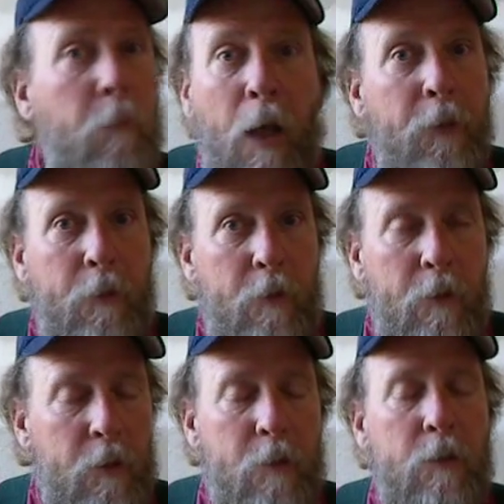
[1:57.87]
method,
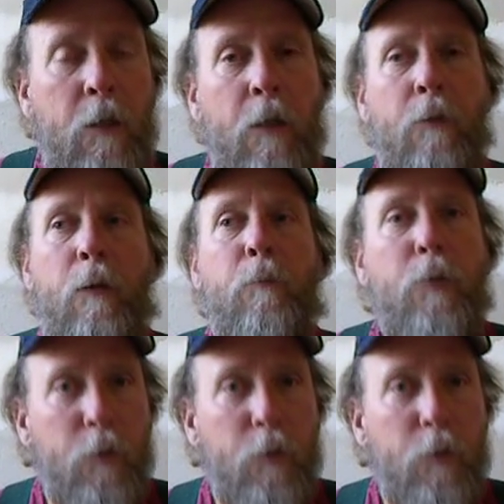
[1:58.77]
let's say, that